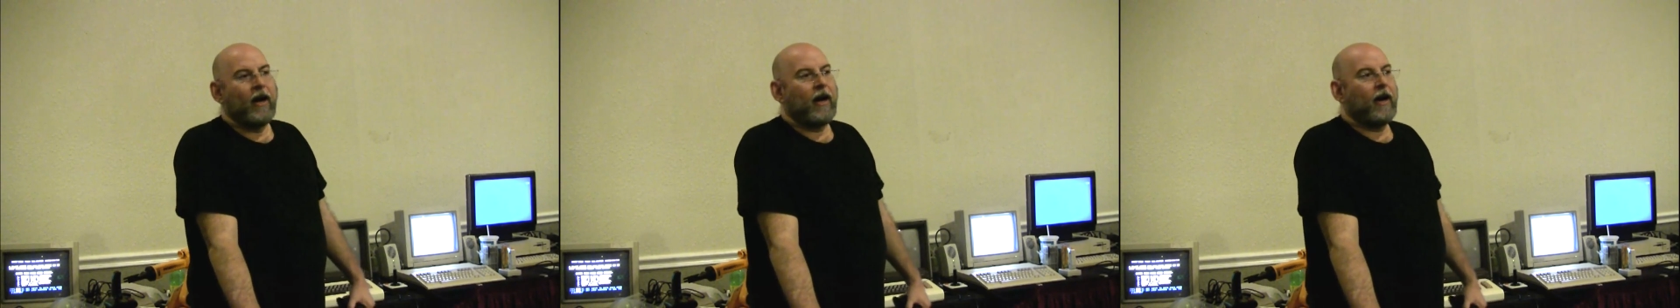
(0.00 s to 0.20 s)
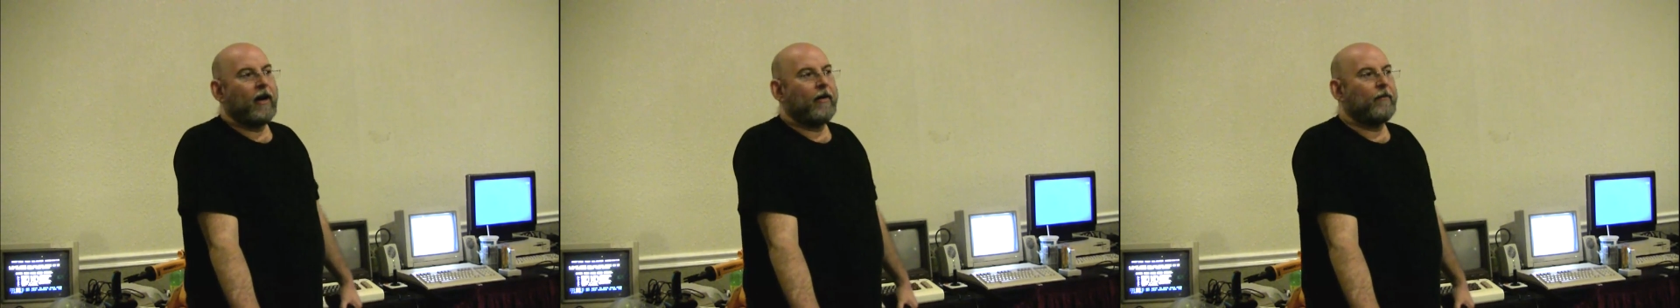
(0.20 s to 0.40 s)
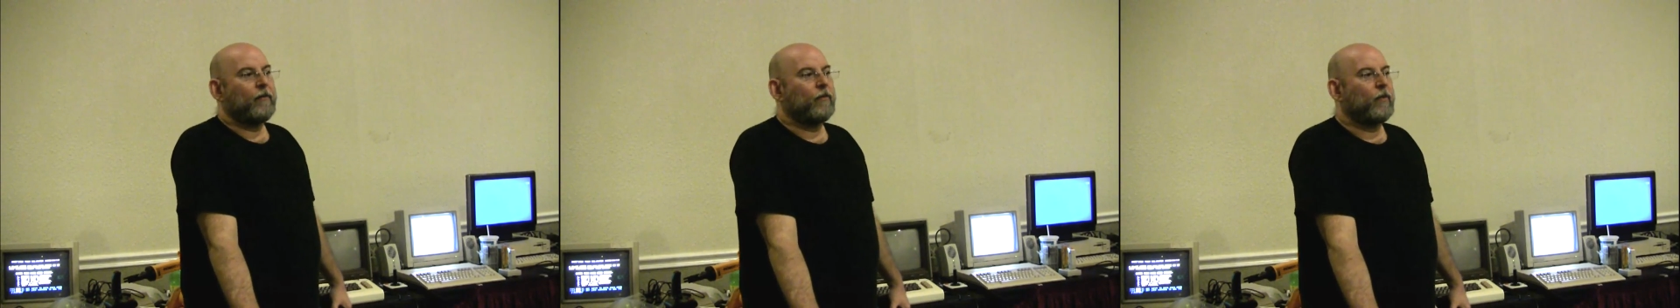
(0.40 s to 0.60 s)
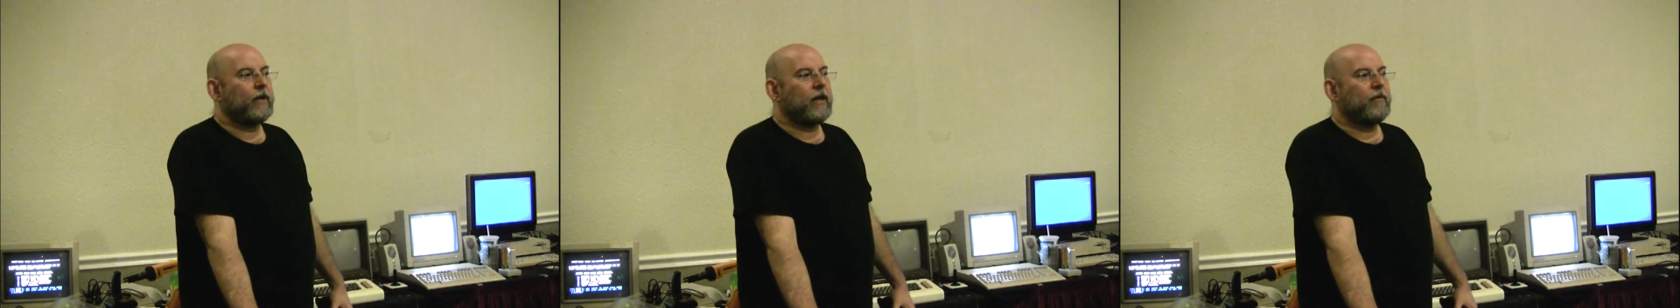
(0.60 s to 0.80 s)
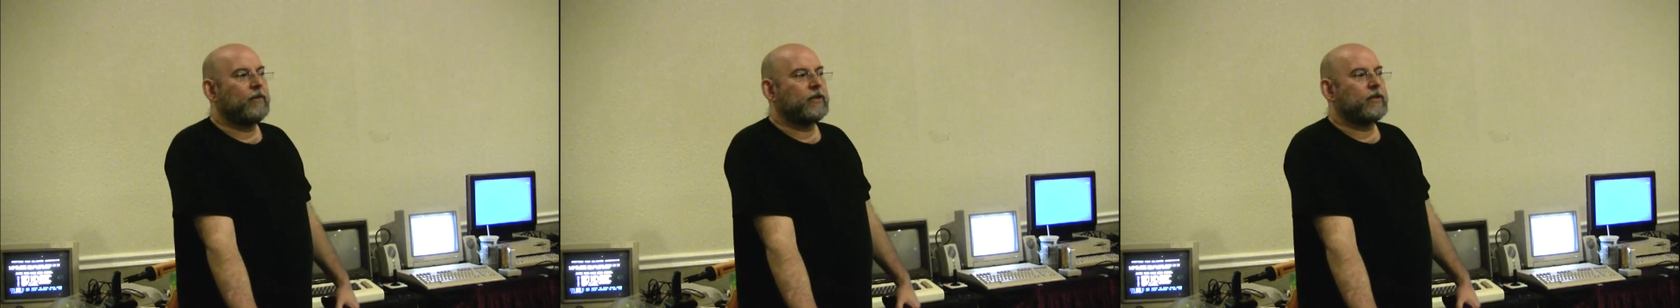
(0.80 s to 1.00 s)

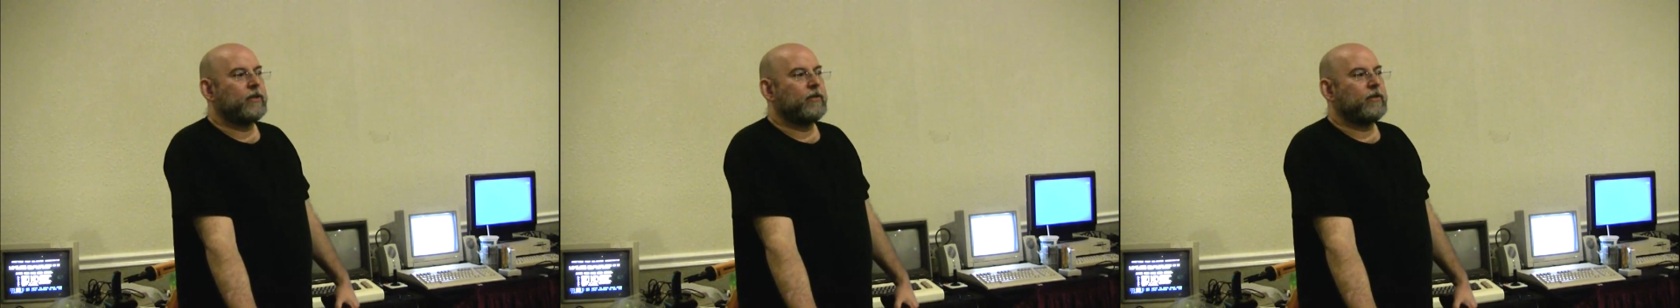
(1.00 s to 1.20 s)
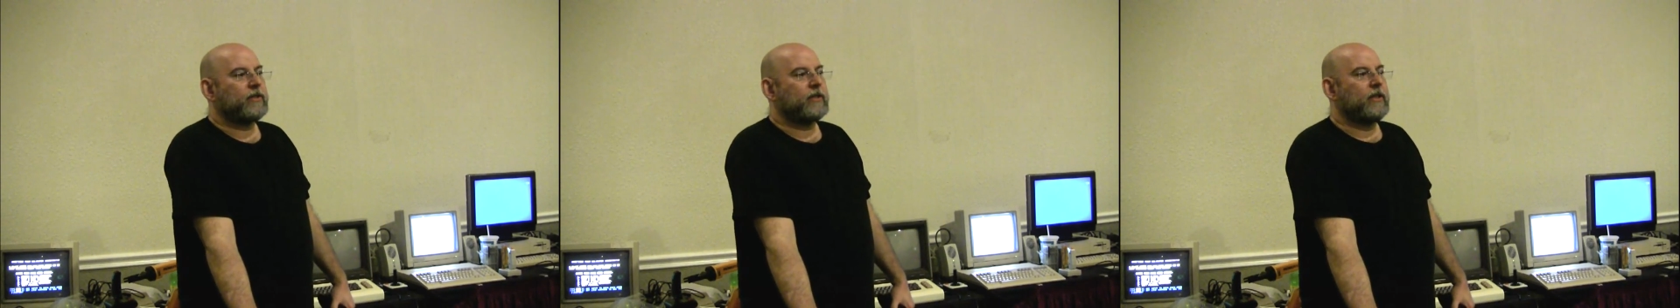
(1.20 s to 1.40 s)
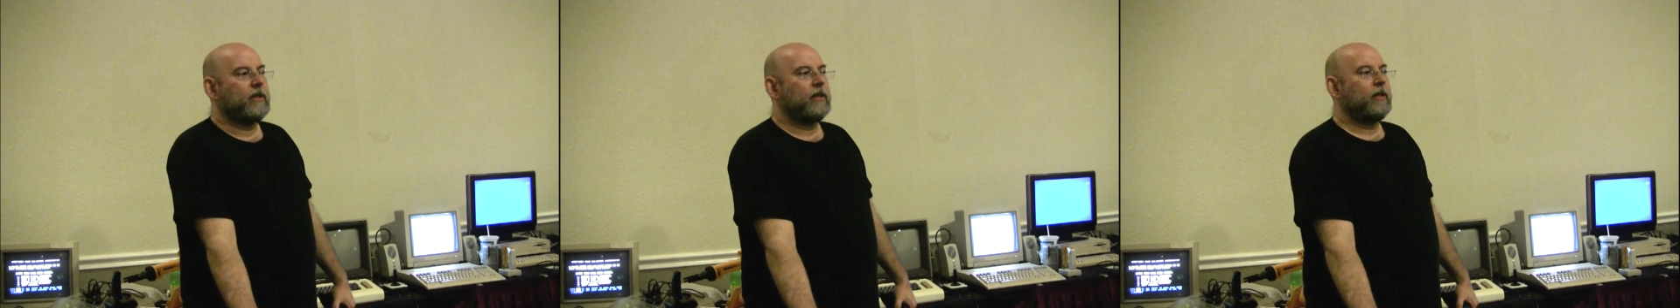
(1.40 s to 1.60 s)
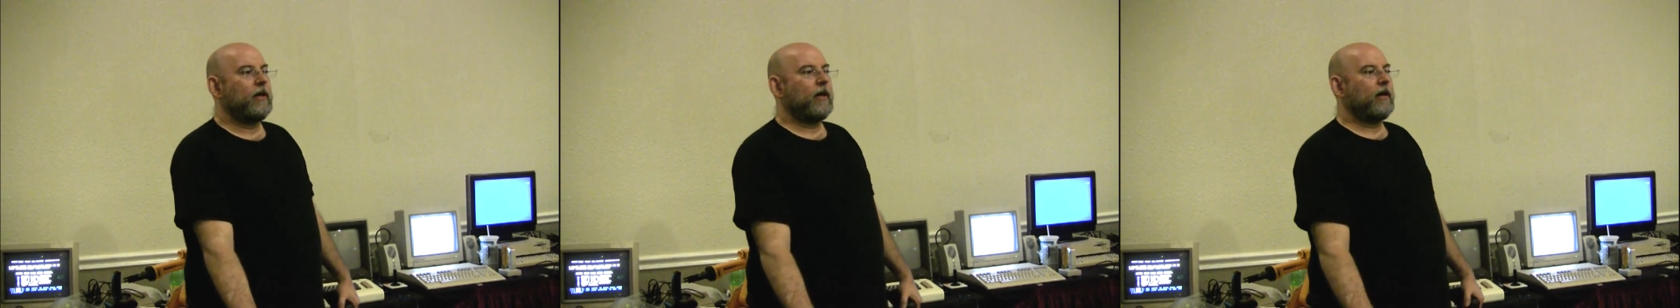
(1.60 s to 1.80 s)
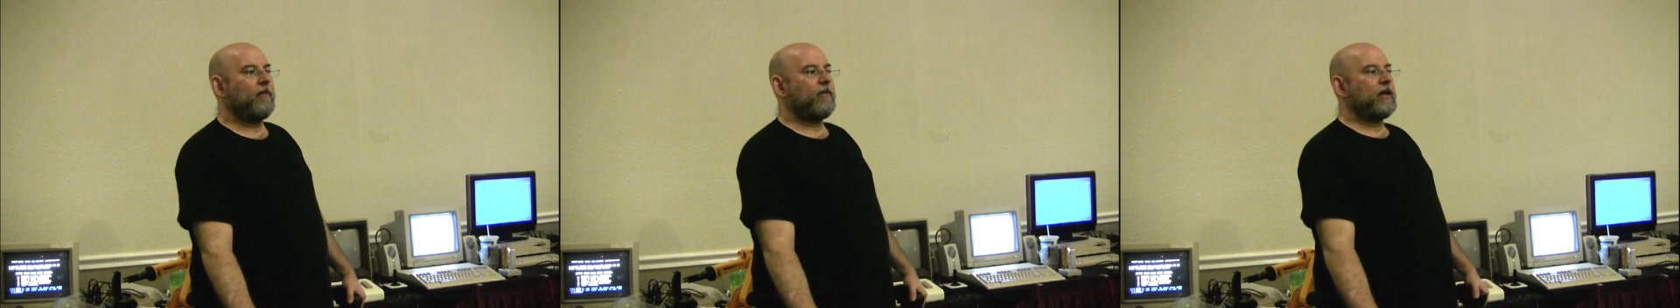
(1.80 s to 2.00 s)
What I would do is
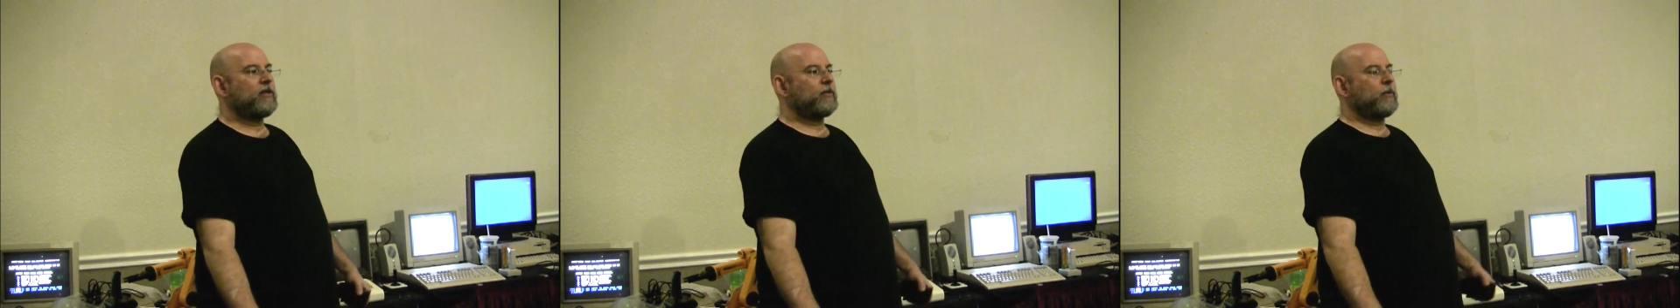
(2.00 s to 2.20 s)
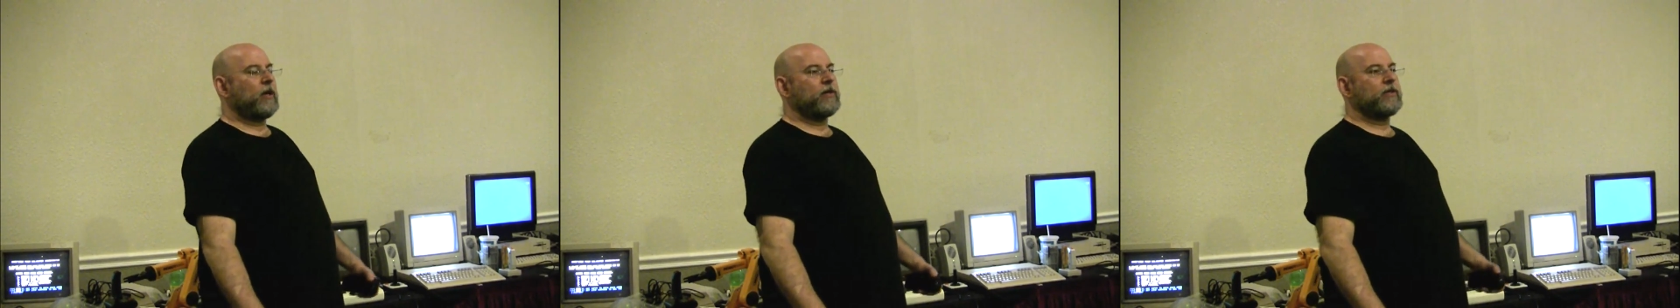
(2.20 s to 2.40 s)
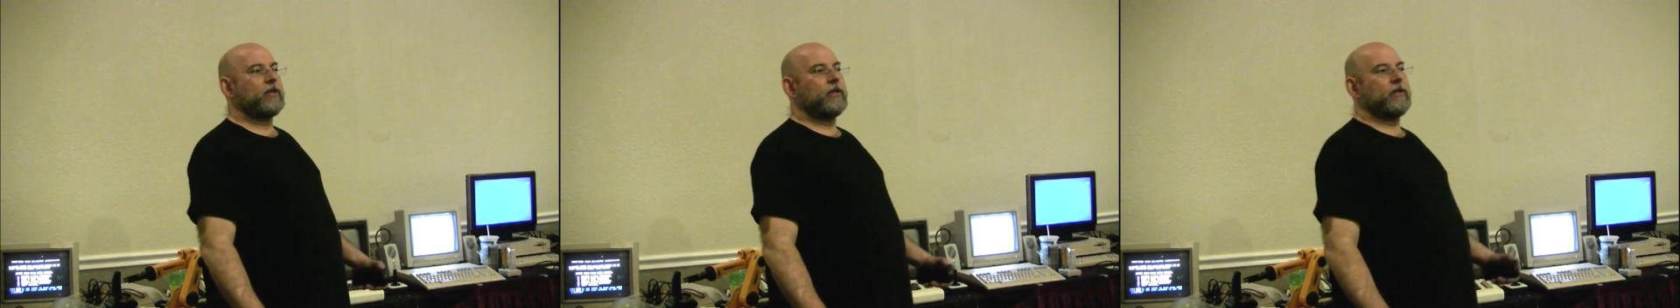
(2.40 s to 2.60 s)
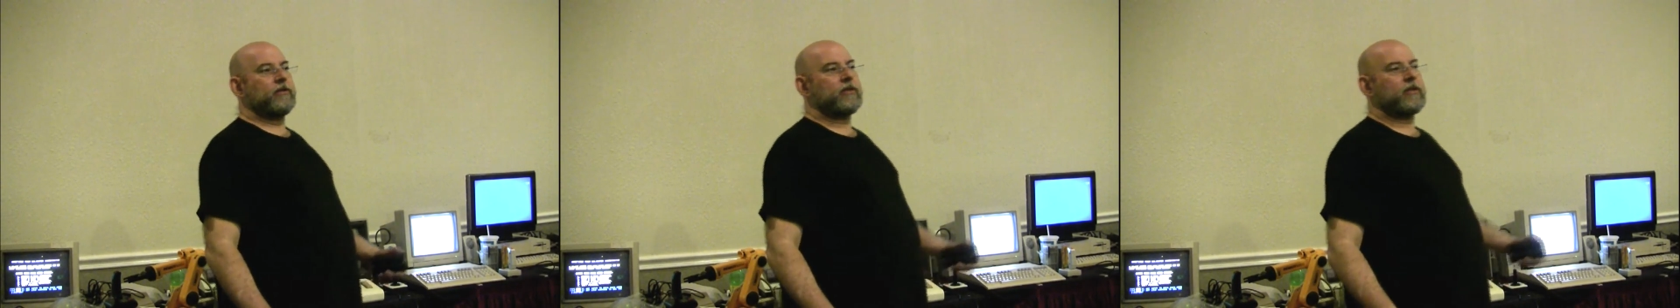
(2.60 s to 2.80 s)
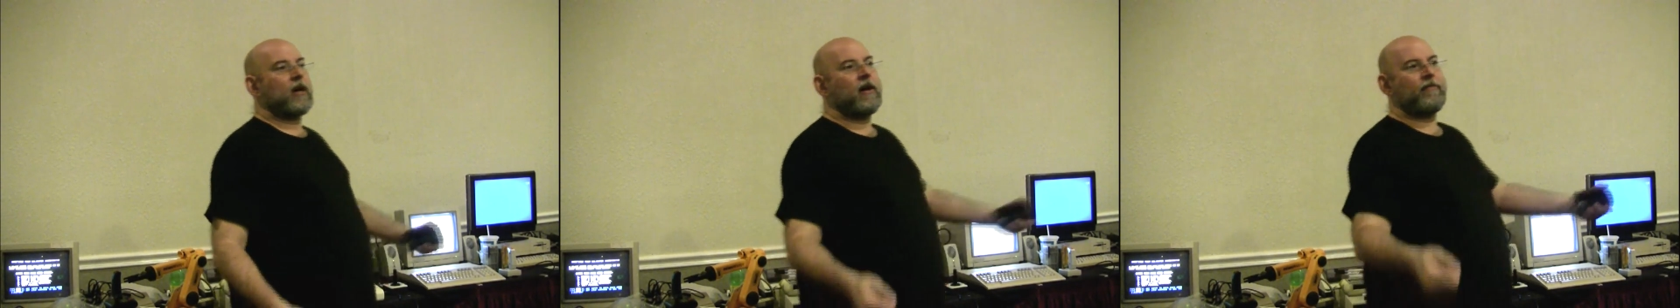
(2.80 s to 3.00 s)
the vice
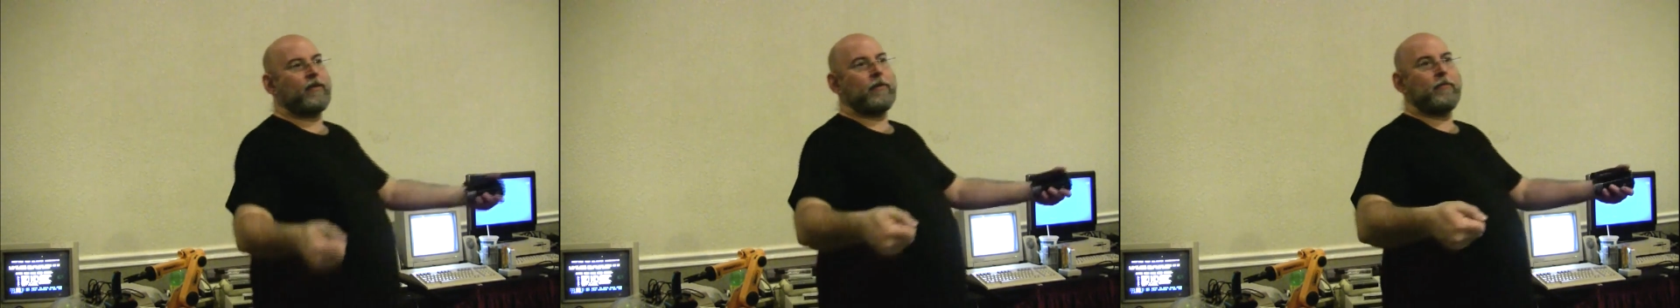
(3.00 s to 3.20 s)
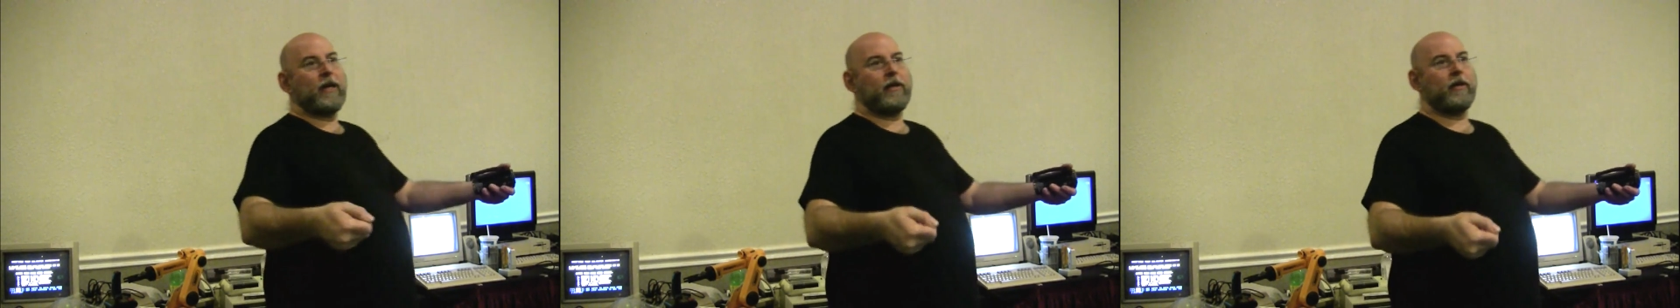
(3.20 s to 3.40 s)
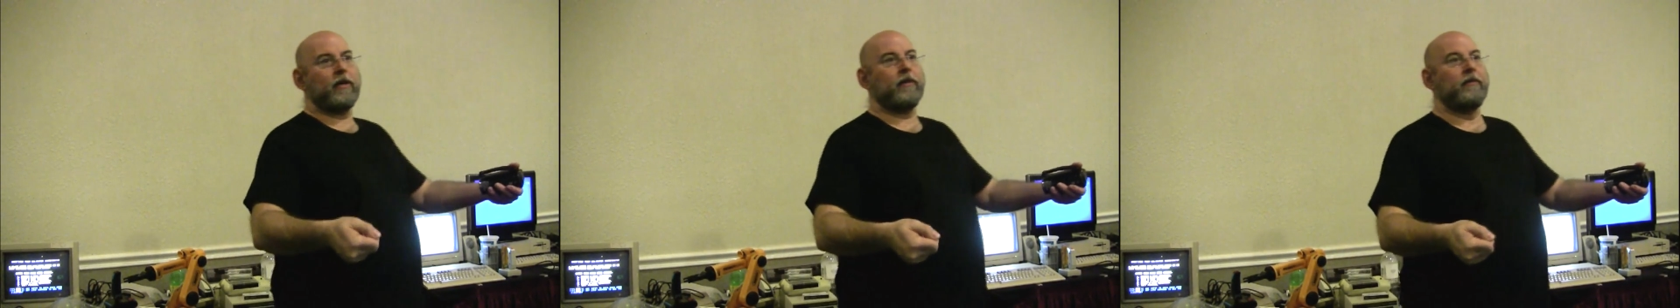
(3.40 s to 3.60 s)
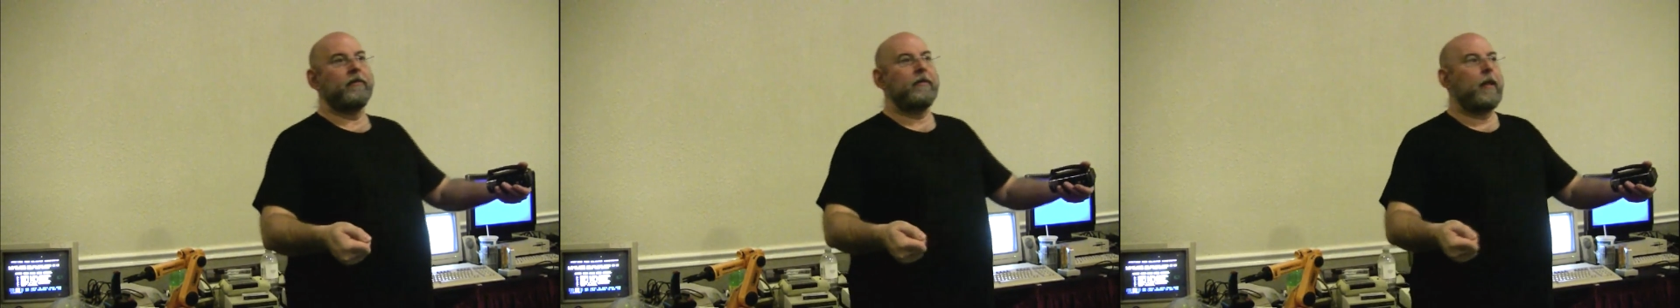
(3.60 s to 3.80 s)
president's coffee maker